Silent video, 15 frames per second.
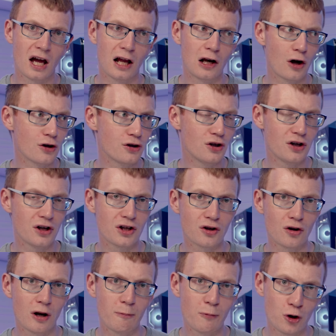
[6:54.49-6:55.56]
allowing you to
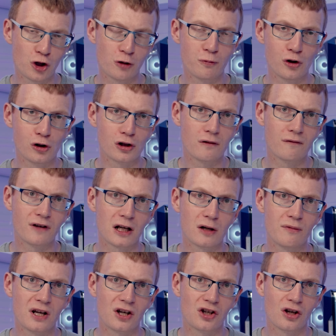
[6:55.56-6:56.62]
install a push-pull
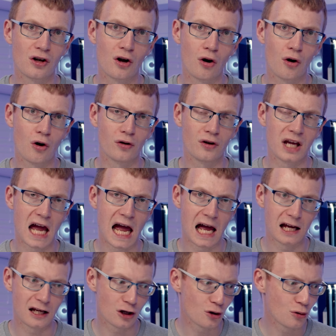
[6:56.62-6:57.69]
configuration on the A
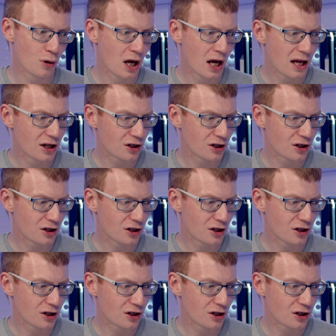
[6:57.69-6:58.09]
I O.